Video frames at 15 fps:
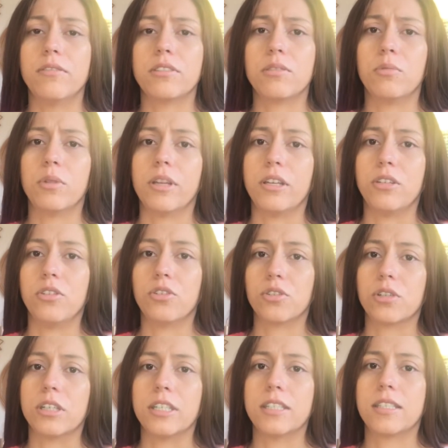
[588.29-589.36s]
someone that you
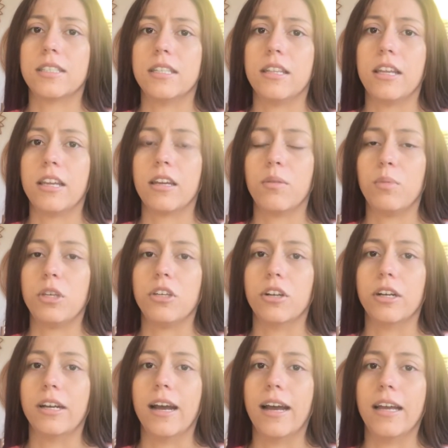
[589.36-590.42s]
trust, and they could be your
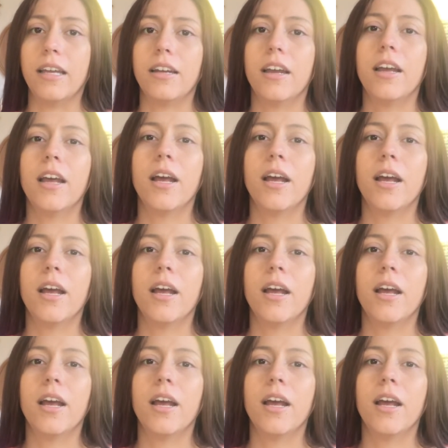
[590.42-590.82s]
guide.